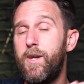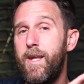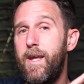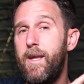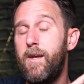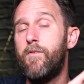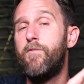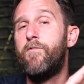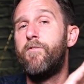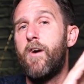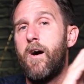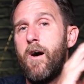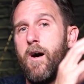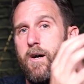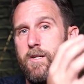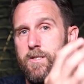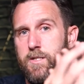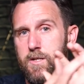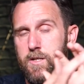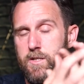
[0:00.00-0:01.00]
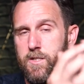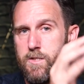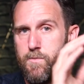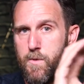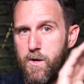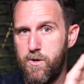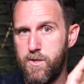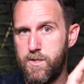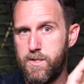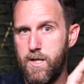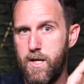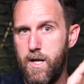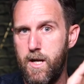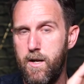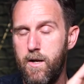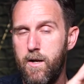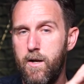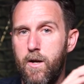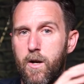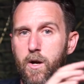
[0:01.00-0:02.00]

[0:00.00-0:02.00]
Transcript: need a vast conspiracy.